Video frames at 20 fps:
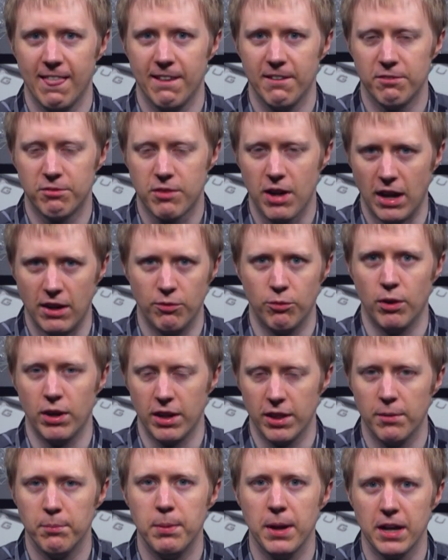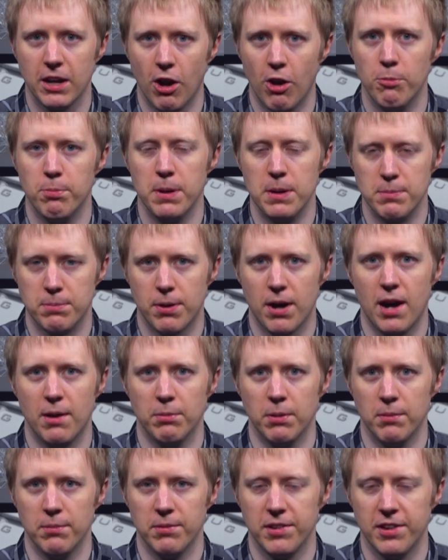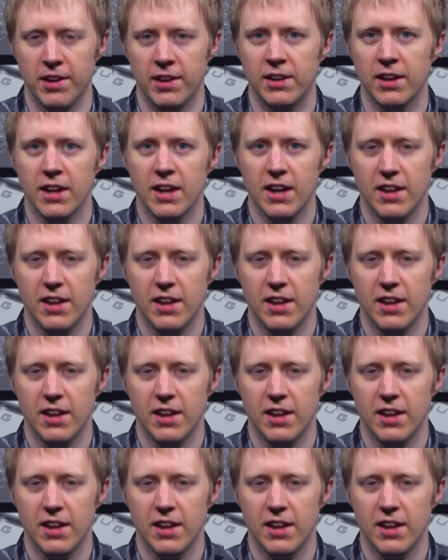kind of one of the big open problems that,